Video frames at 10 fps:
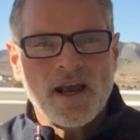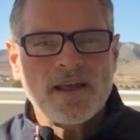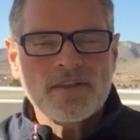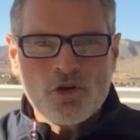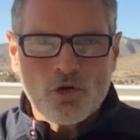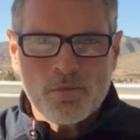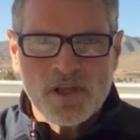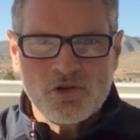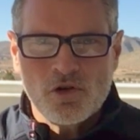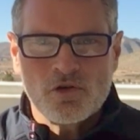and the
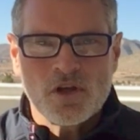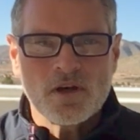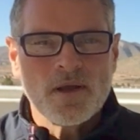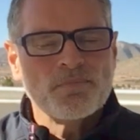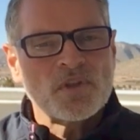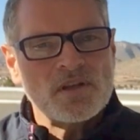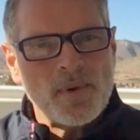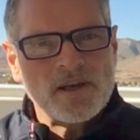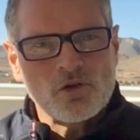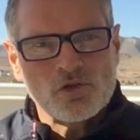European Union,
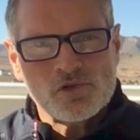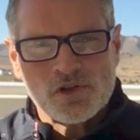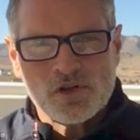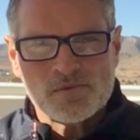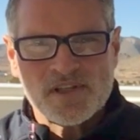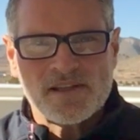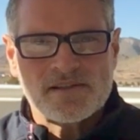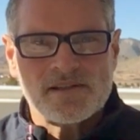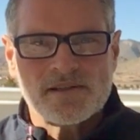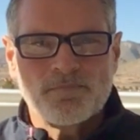depending on your
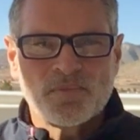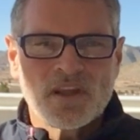circumstances.